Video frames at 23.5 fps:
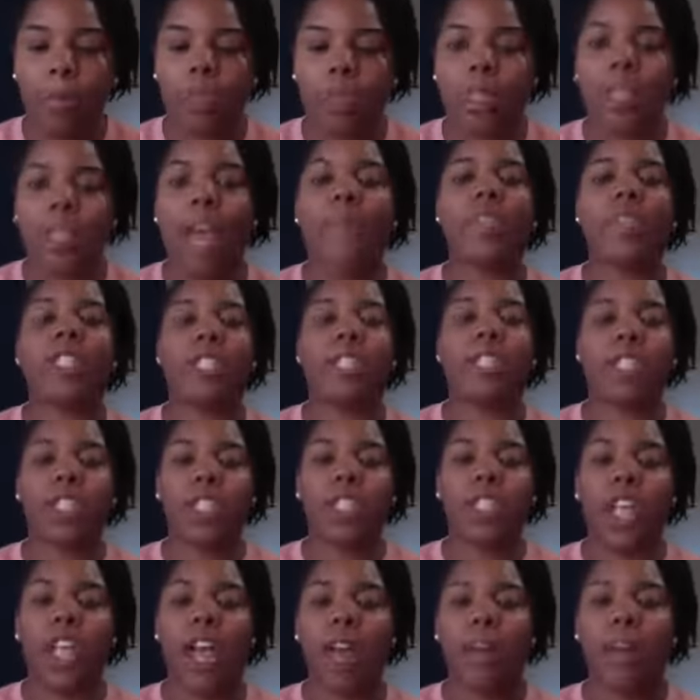7s in the
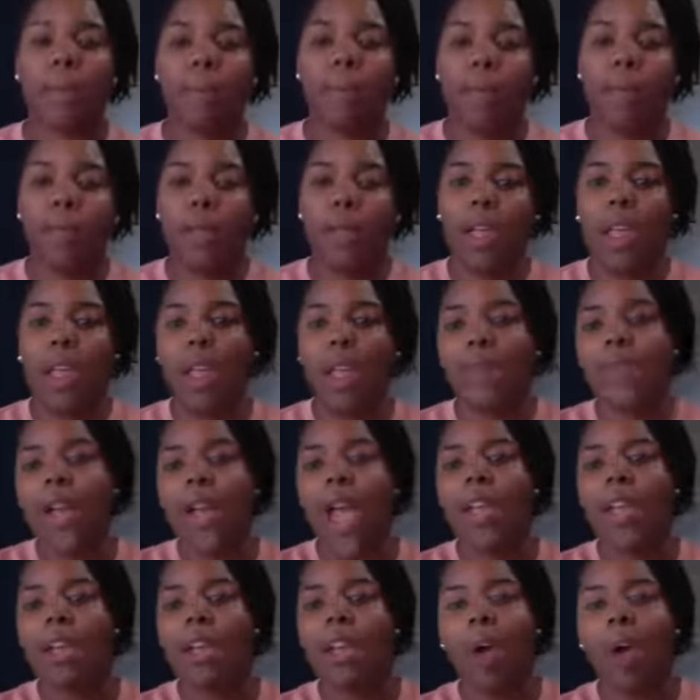chat. If
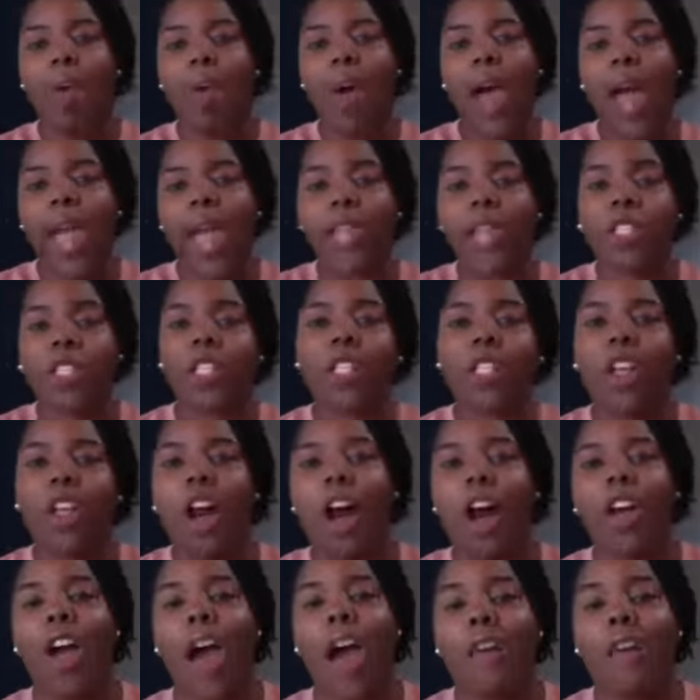not, you know what? I can just
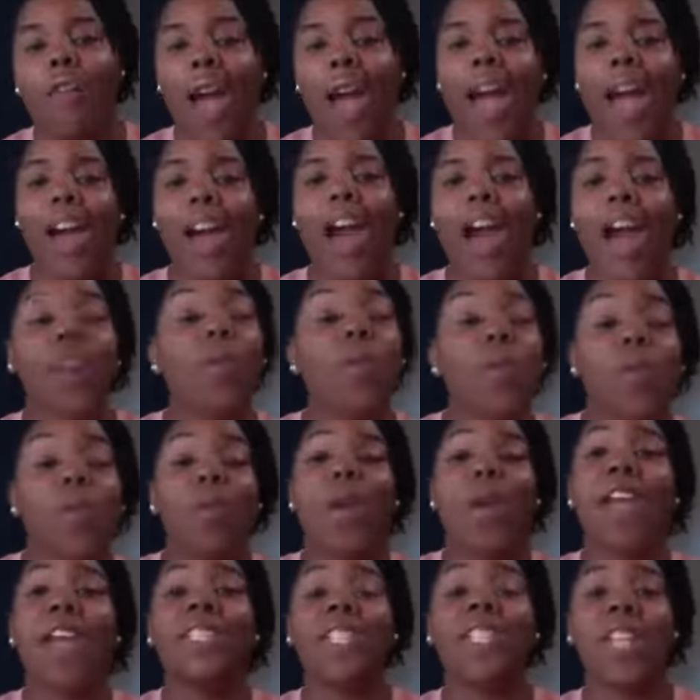log off. I don't want to
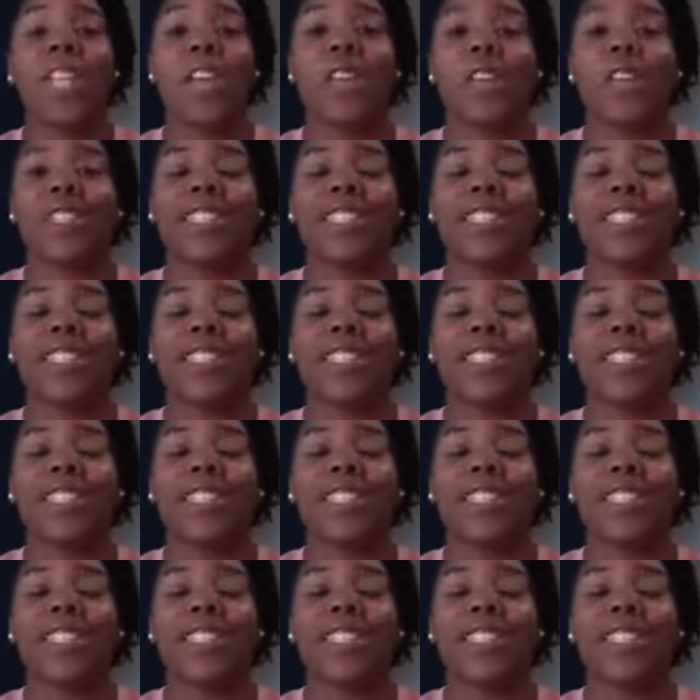waste any of your